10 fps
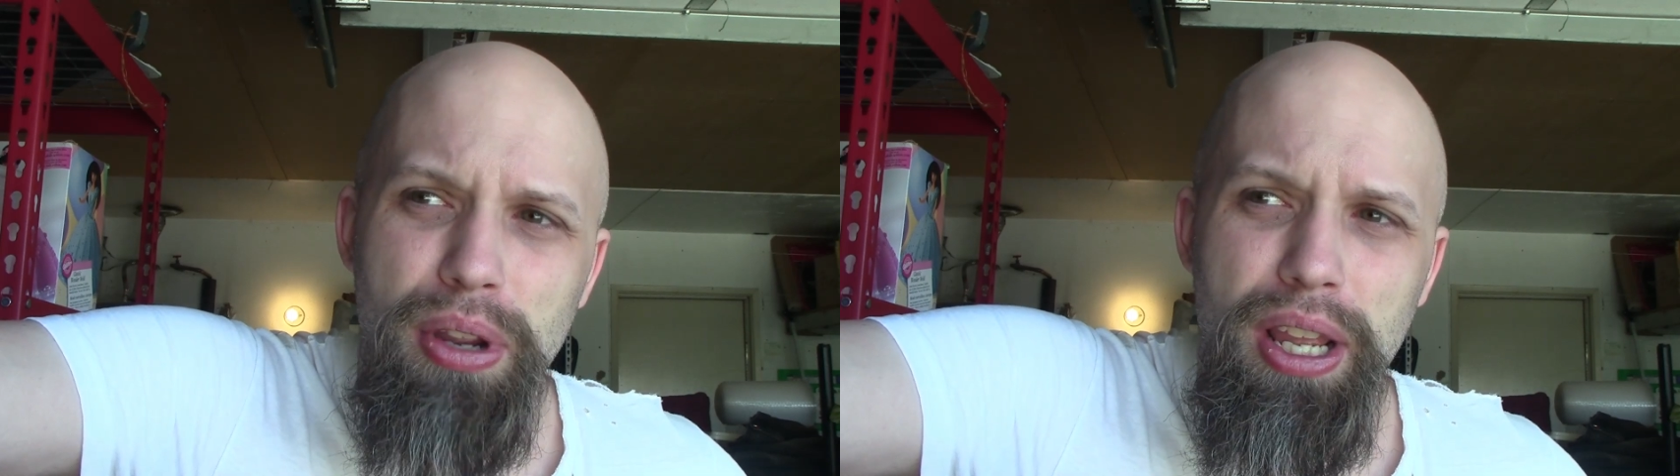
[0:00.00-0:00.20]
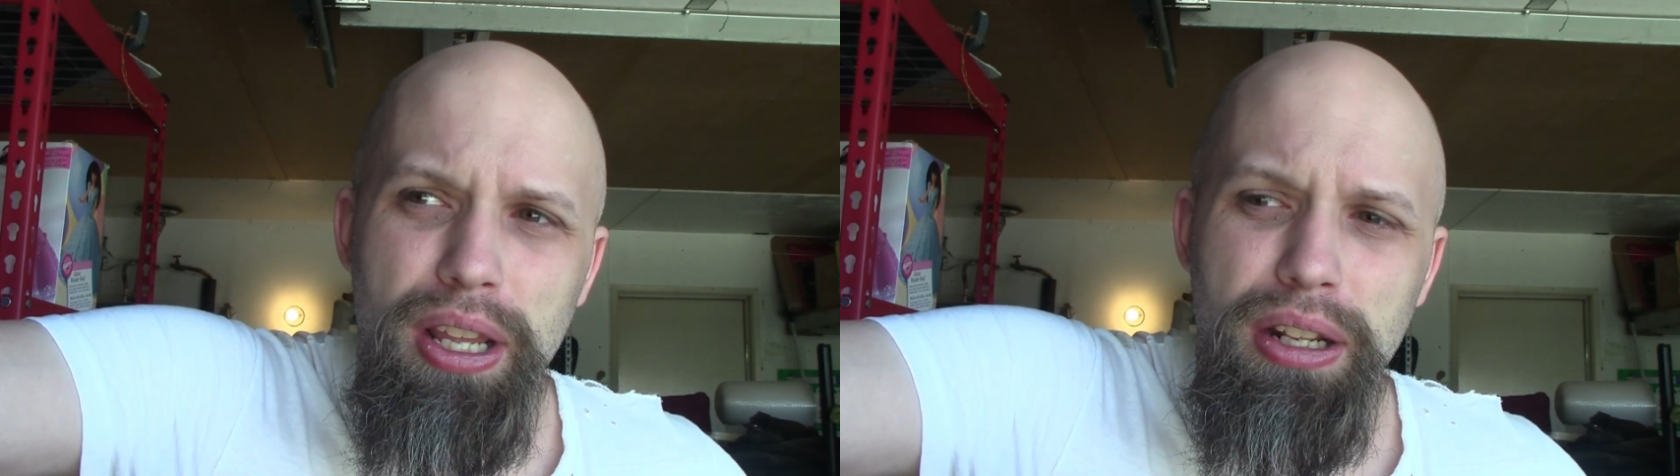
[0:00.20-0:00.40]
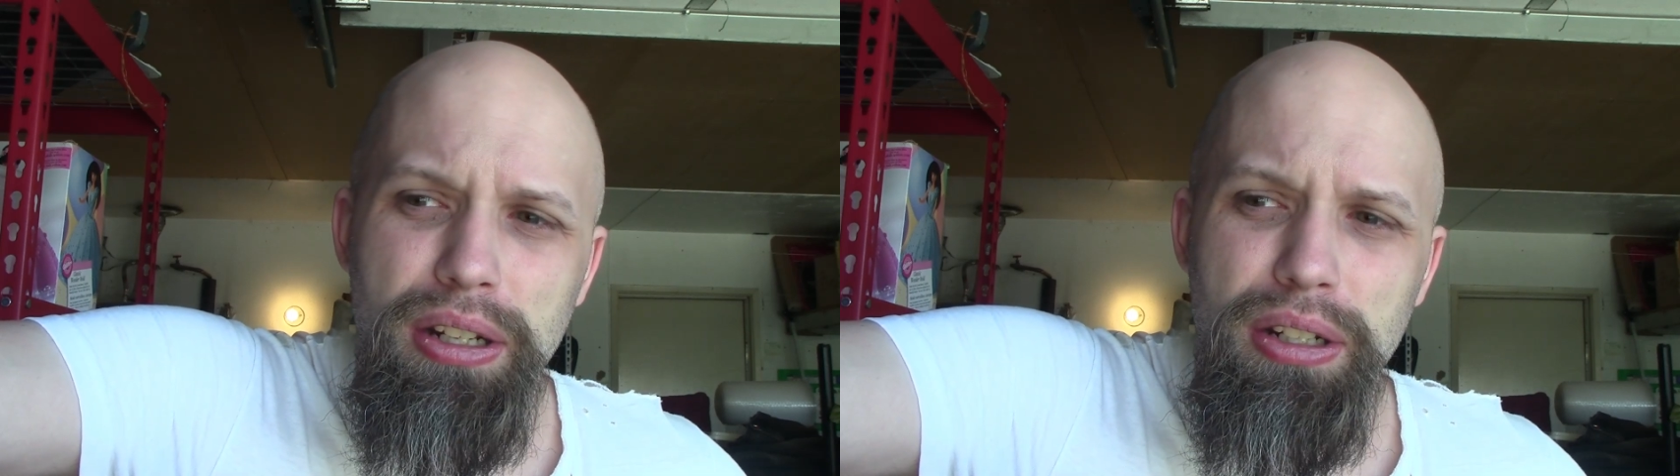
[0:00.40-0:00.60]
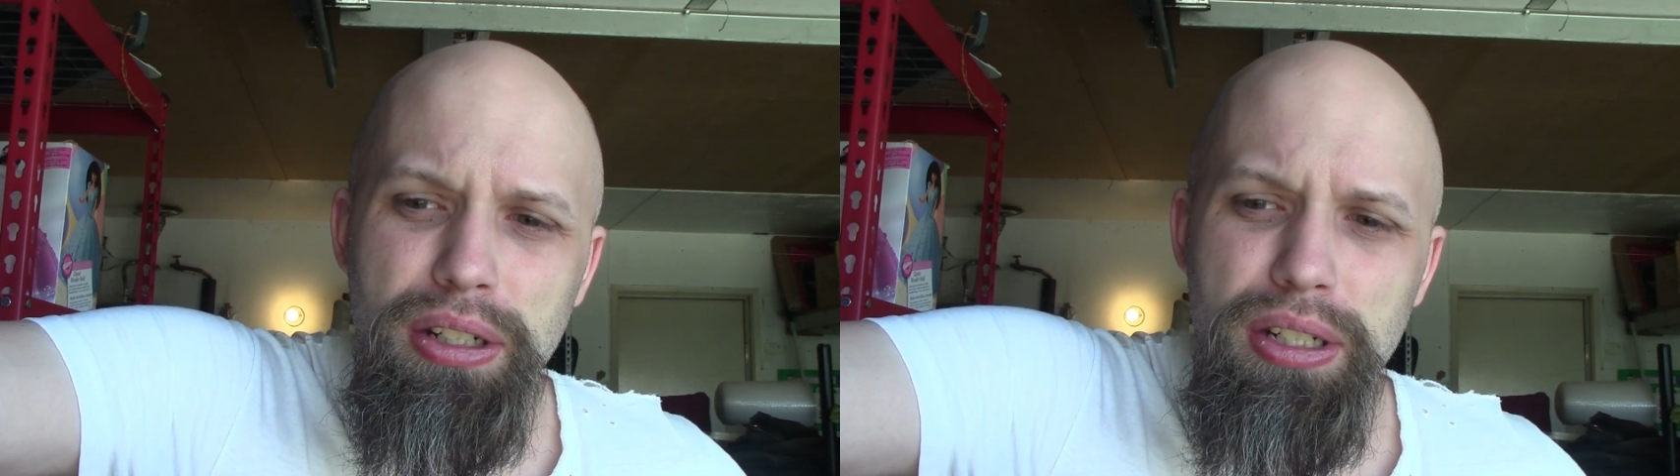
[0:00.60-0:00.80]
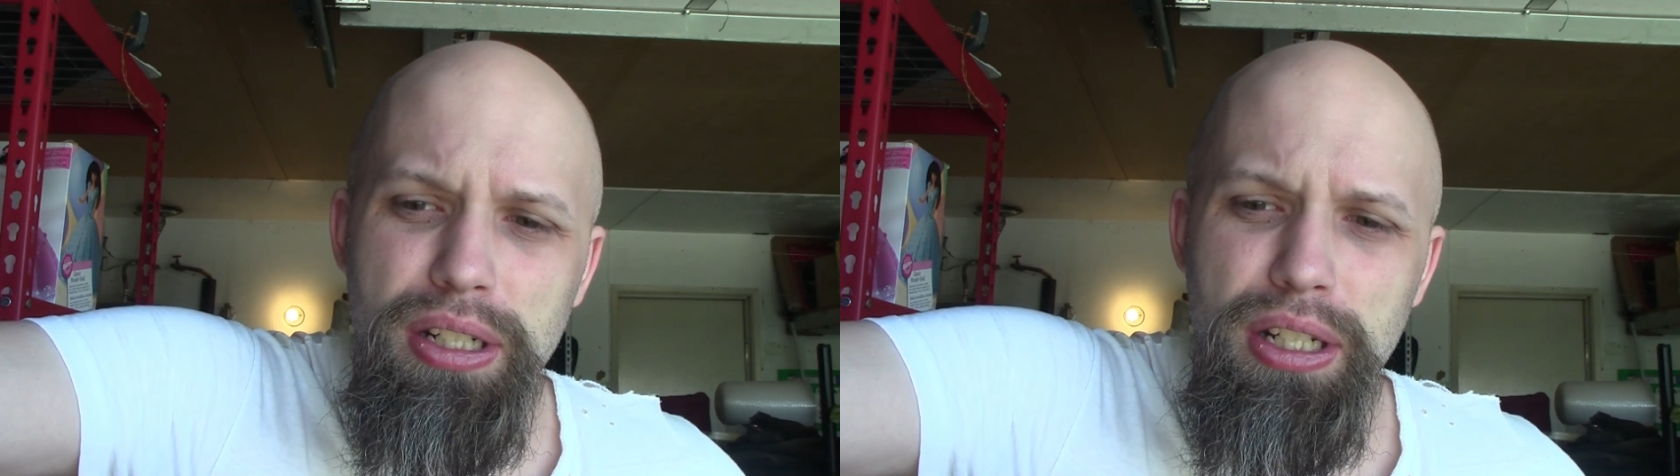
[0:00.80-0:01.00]

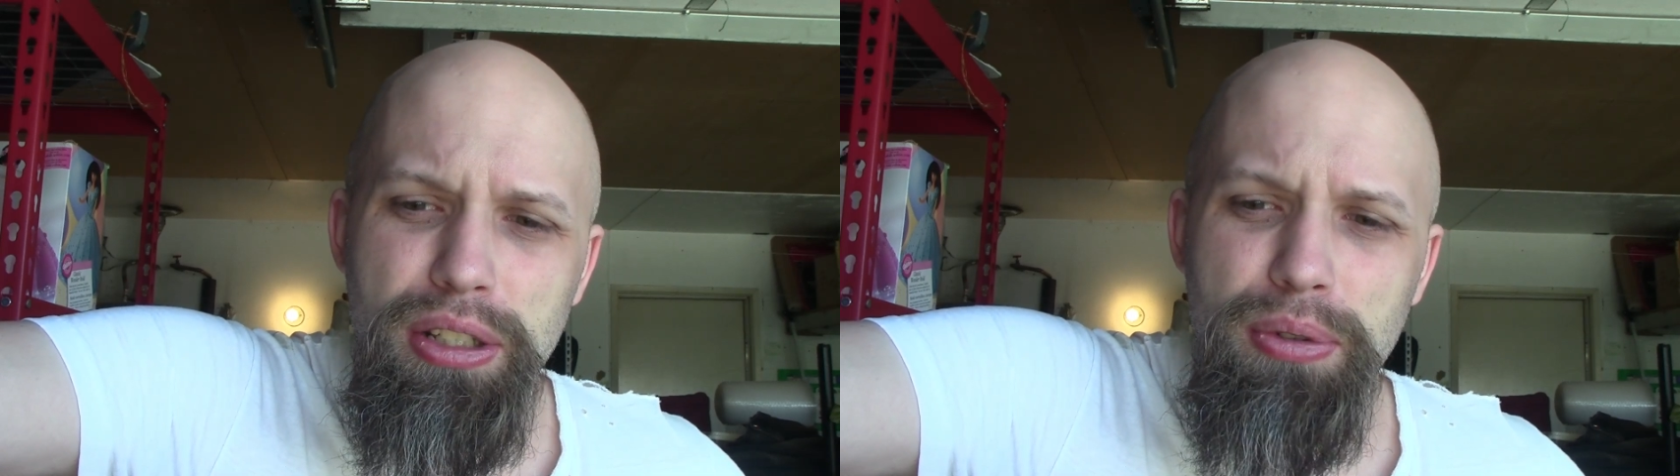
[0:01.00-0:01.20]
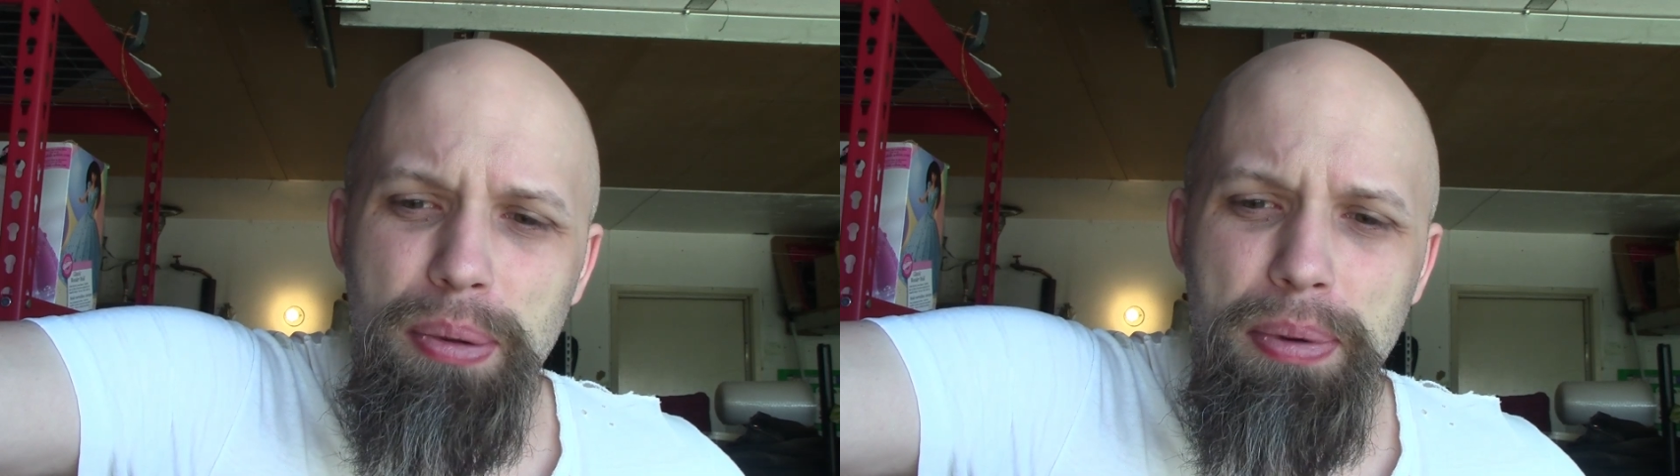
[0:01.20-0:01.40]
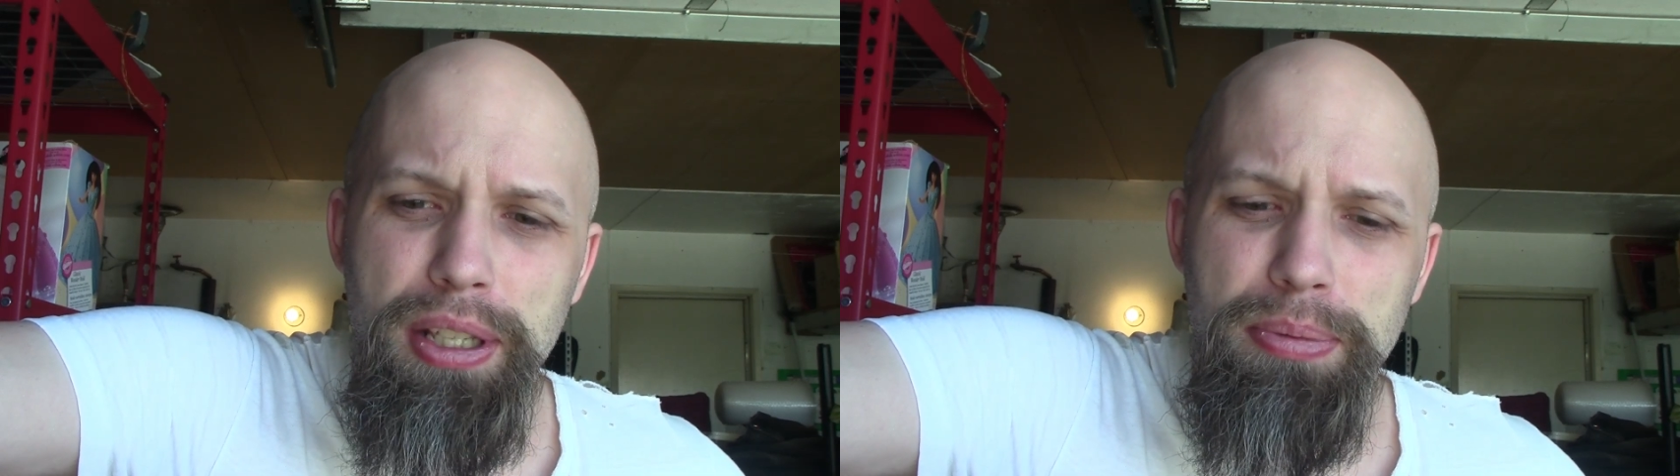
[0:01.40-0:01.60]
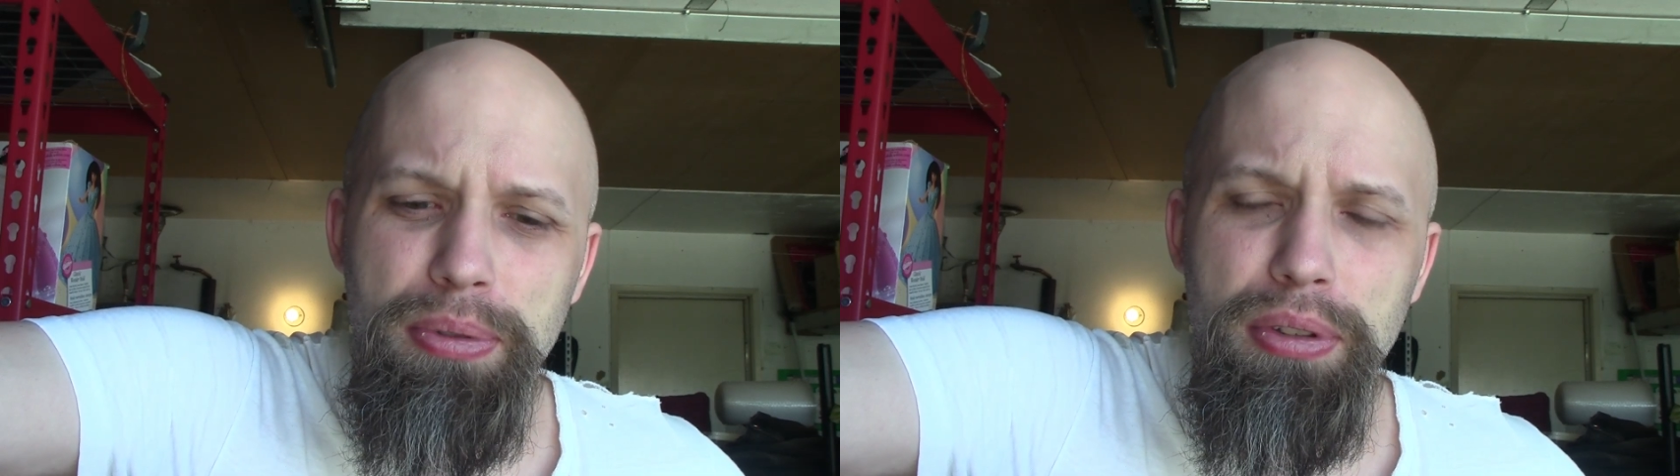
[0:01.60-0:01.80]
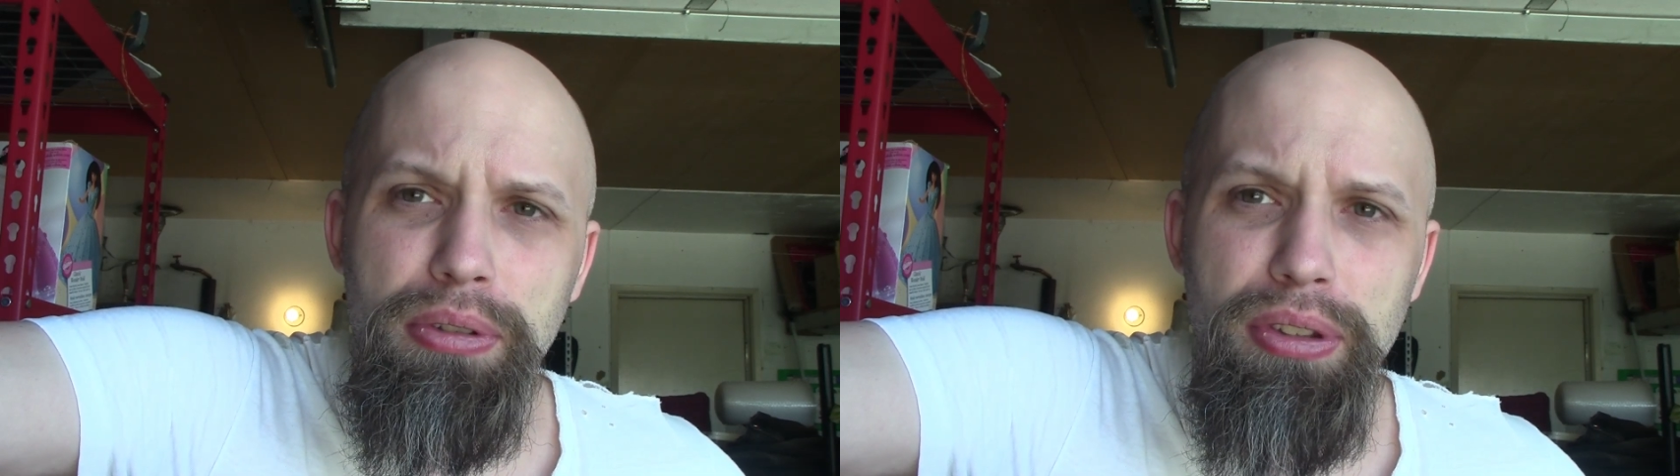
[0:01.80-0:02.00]
and it's quite
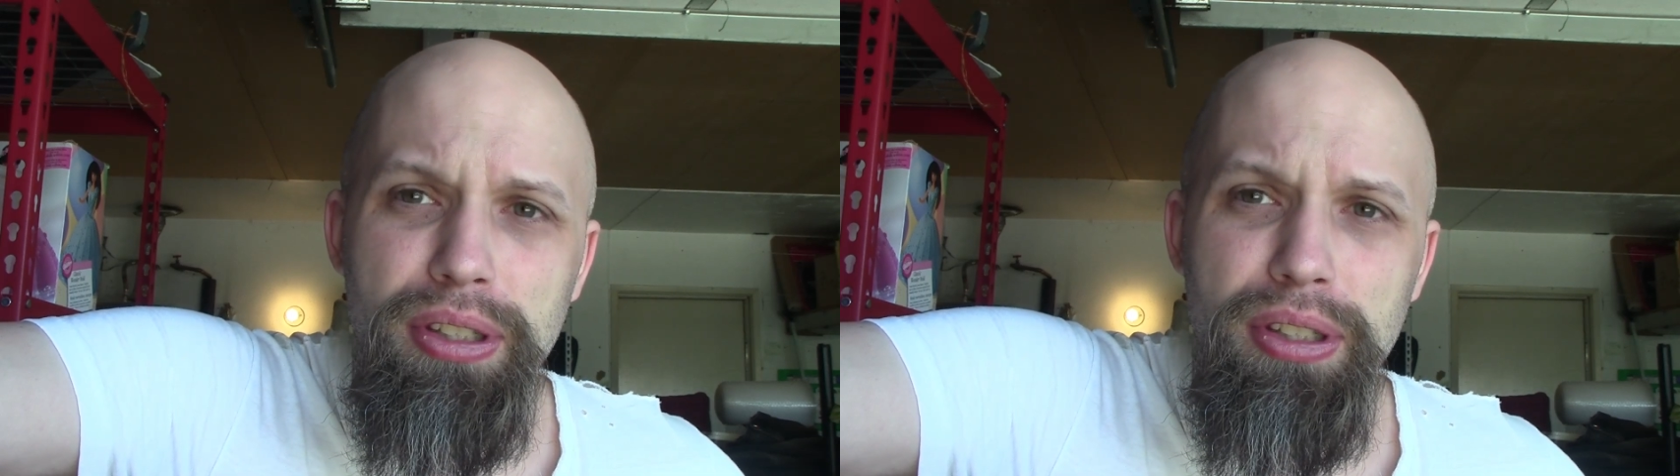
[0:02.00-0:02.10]
possible